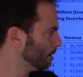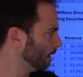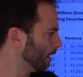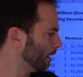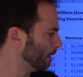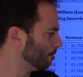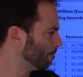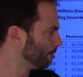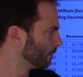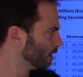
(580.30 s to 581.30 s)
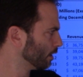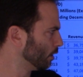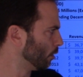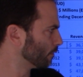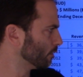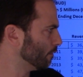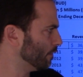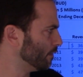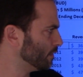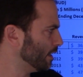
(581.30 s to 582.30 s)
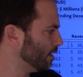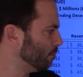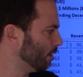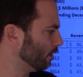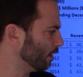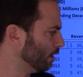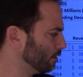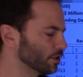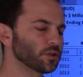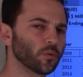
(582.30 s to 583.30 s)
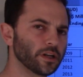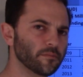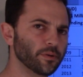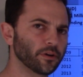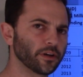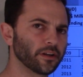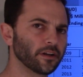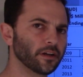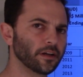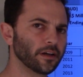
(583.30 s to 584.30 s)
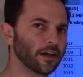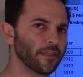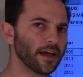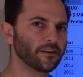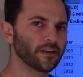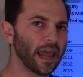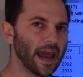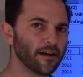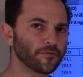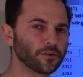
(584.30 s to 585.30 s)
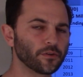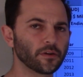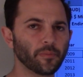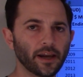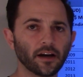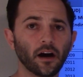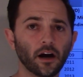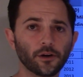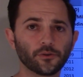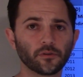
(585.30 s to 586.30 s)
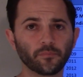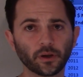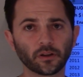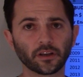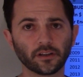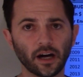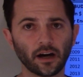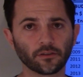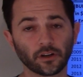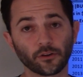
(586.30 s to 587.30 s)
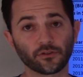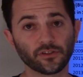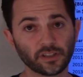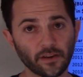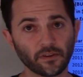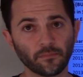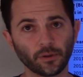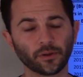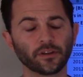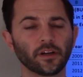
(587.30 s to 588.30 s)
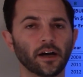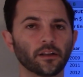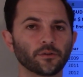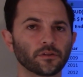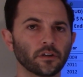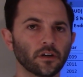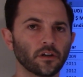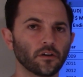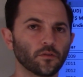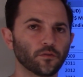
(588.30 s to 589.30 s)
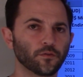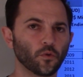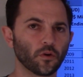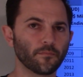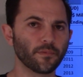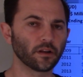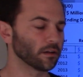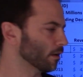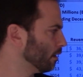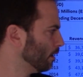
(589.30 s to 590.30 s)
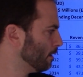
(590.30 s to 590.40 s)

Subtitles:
going from $15 billion to $20 billion. That is after they paid $100 billion, $107 billion for Miller.